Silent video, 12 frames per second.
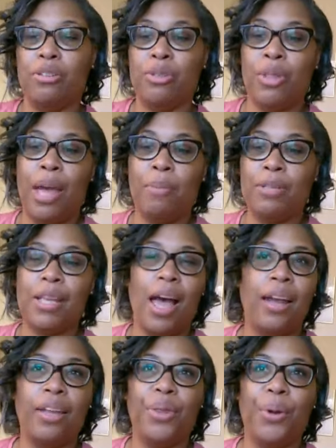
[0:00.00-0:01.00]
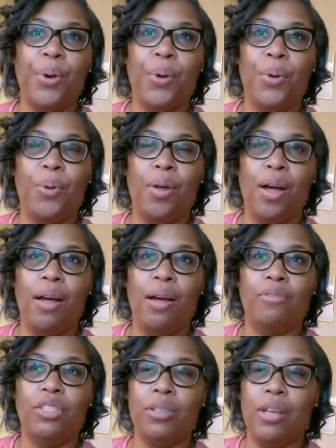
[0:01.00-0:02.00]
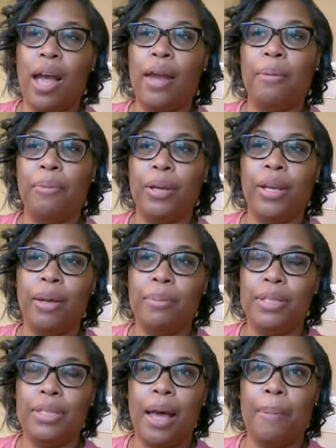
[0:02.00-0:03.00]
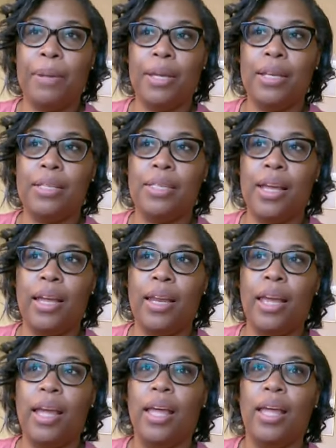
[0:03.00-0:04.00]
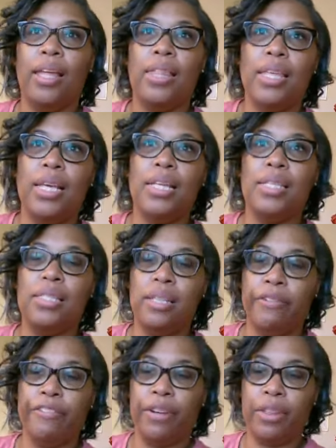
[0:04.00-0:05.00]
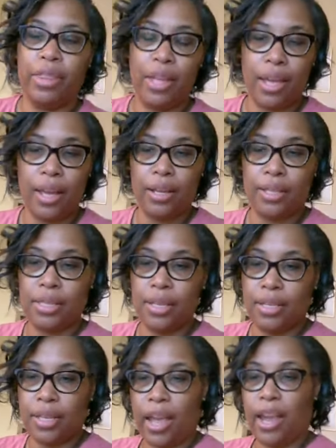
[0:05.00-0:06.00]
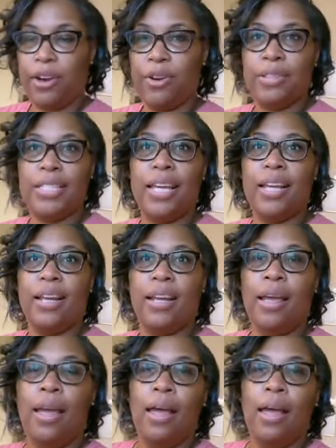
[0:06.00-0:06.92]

So that was kind of the goal of kind of bringing up the topic, is that these different things, these 8 or 10